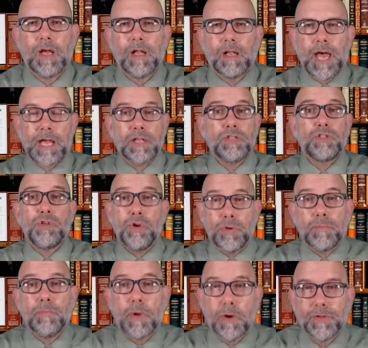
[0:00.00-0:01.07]
Like
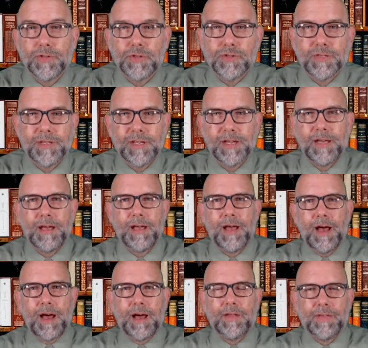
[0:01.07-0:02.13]
Tutmos.
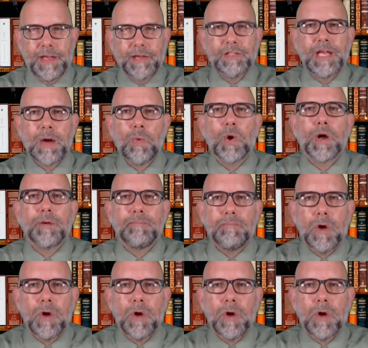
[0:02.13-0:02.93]
There's that word,